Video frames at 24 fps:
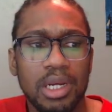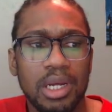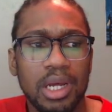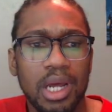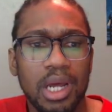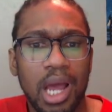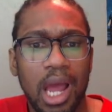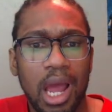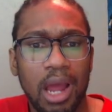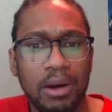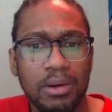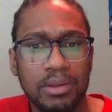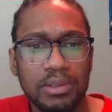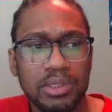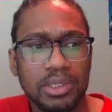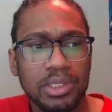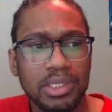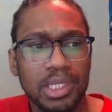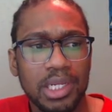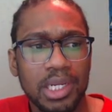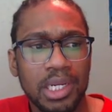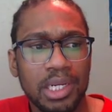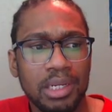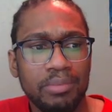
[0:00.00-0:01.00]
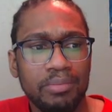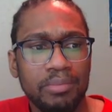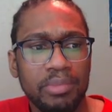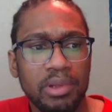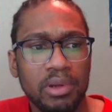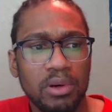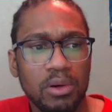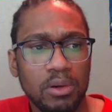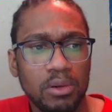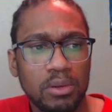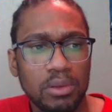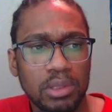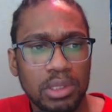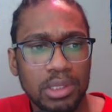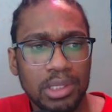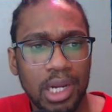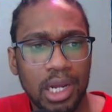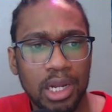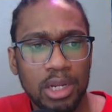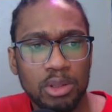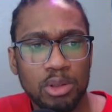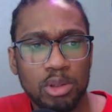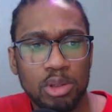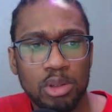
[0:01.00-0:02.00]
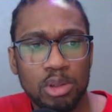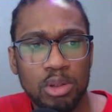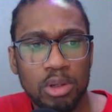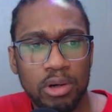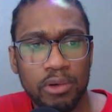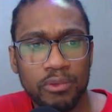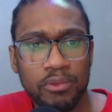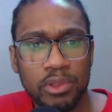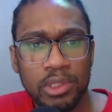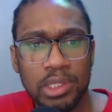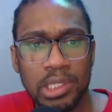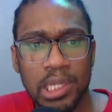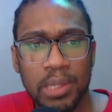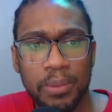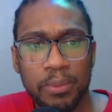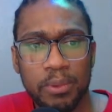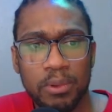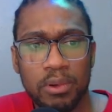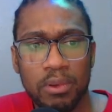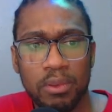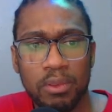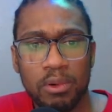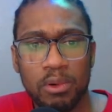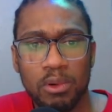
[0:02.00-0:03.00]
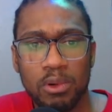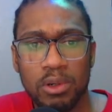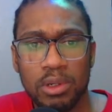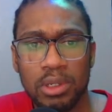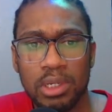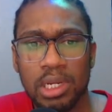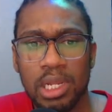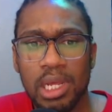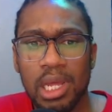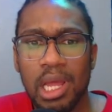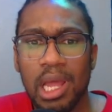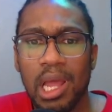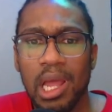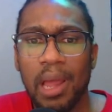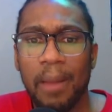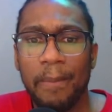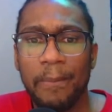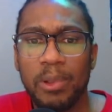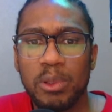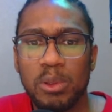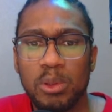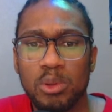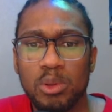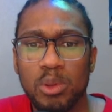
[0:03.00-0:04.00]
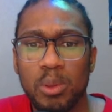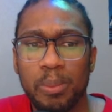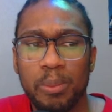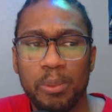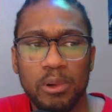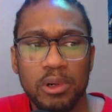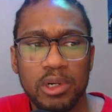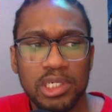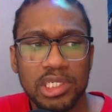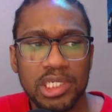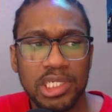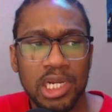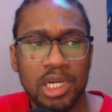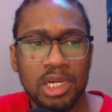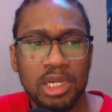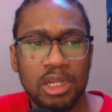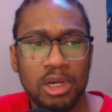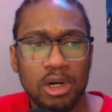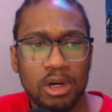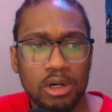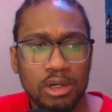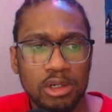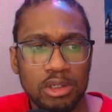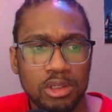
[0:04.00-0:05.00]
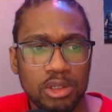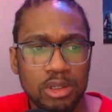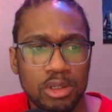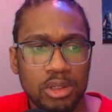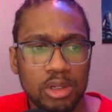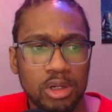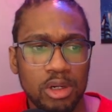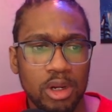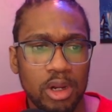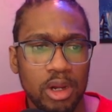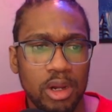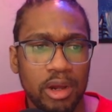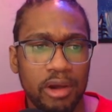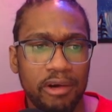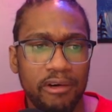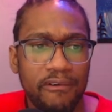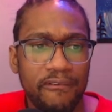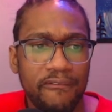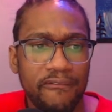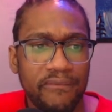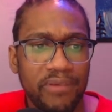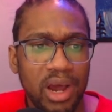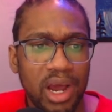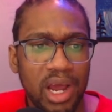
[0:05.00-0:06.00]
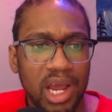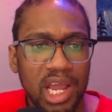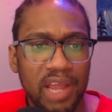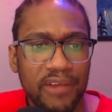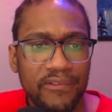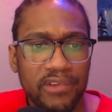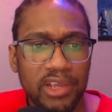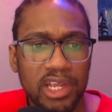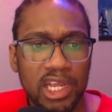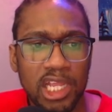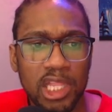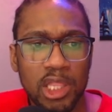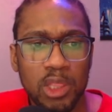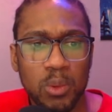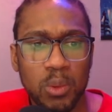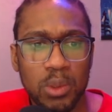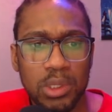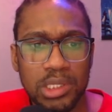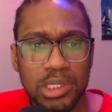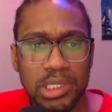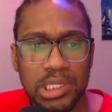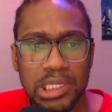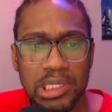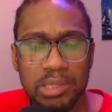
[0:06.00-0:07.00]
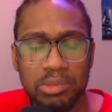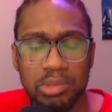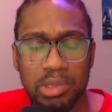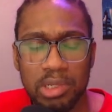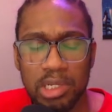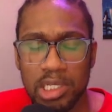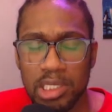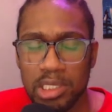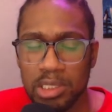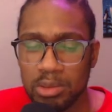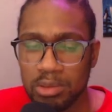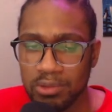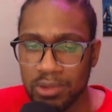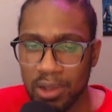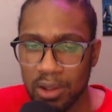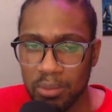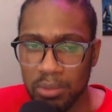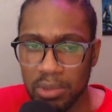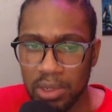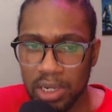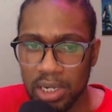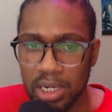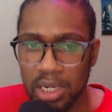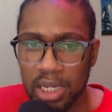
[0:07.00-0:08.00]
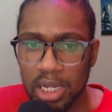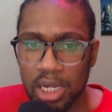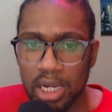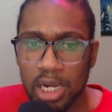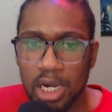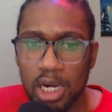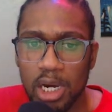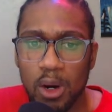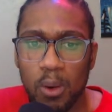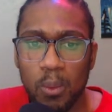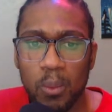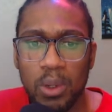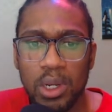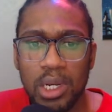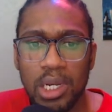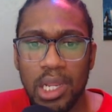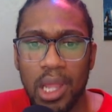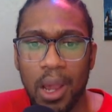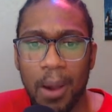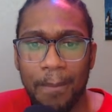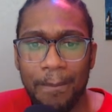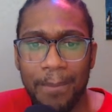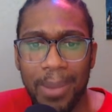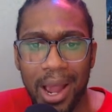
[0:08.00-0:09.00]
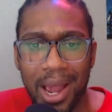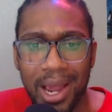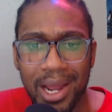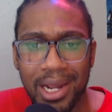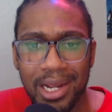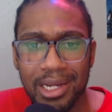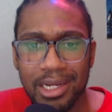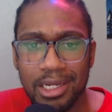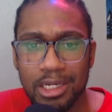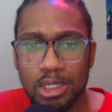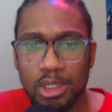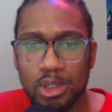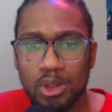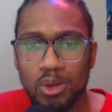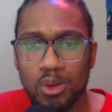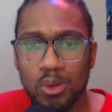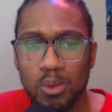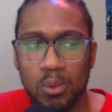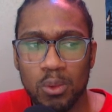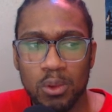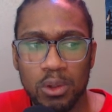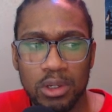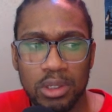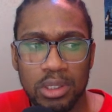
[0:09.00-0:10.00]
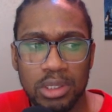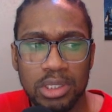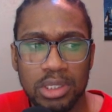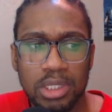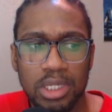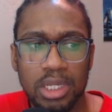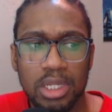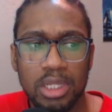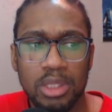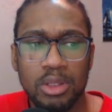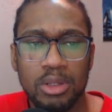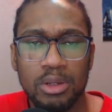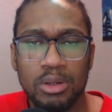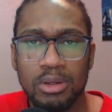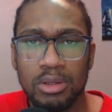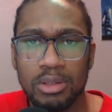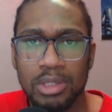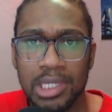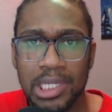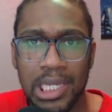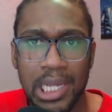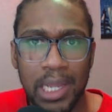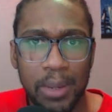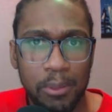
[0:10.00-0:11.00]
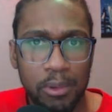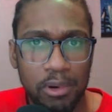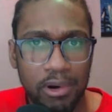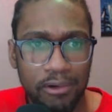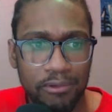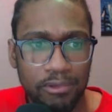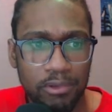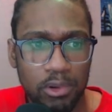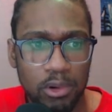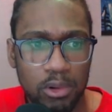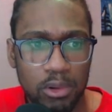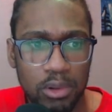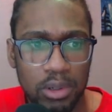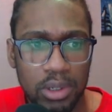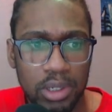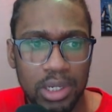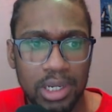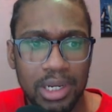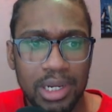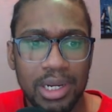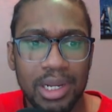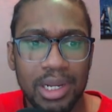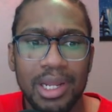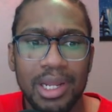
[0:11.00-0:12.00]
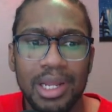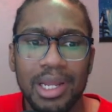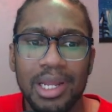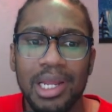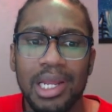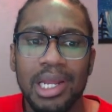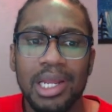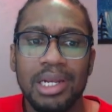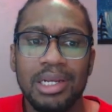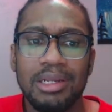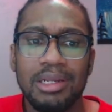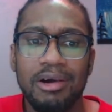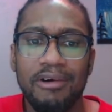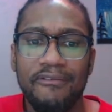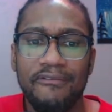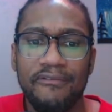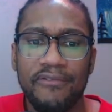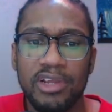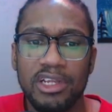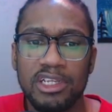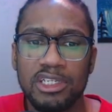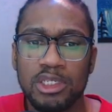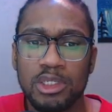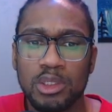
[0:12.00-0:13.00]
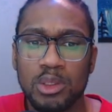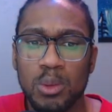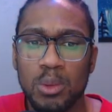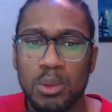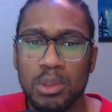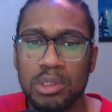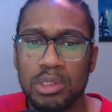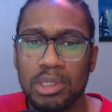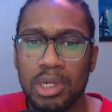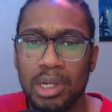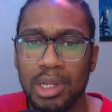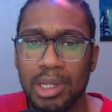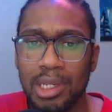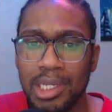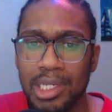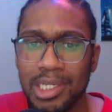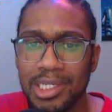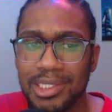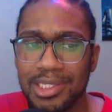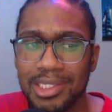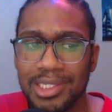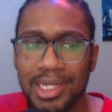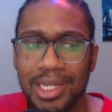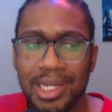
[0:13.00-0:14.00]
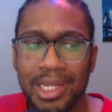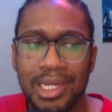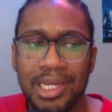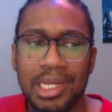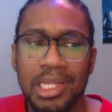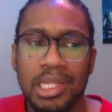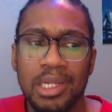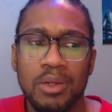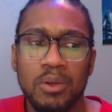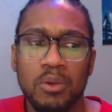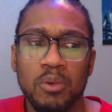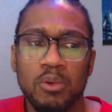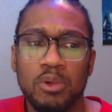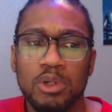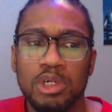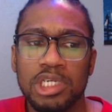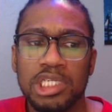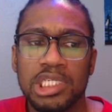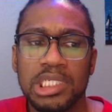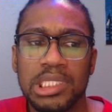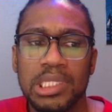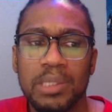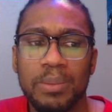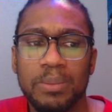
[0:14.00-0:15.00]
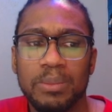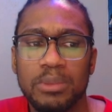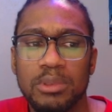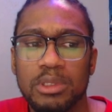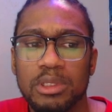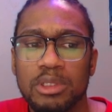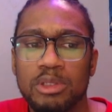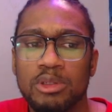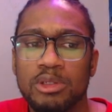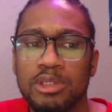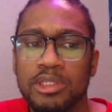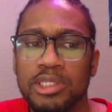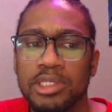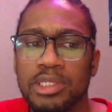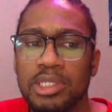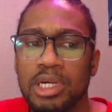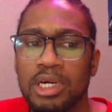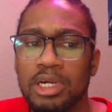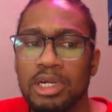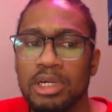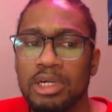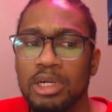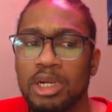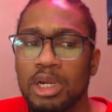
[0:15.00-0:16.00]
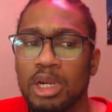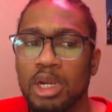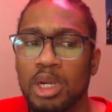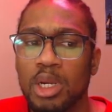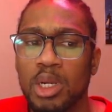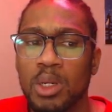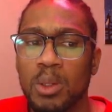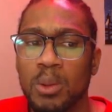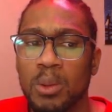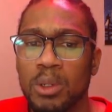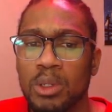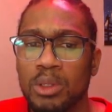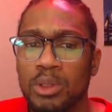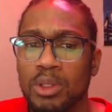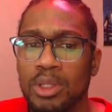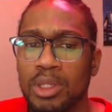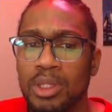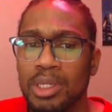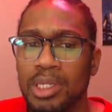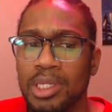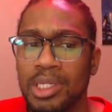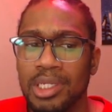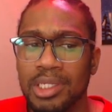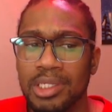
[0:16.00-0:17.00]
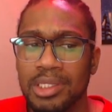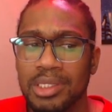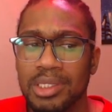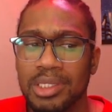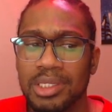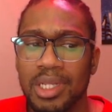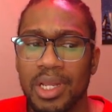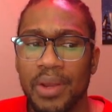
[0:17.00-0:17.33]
house, and behold, at the door of the temple of the Lord, between the porch and the altar, five and twenty men, men, with their back toward the temple of the Lord, and their face toward the east, and they worshipped the sun toward the east.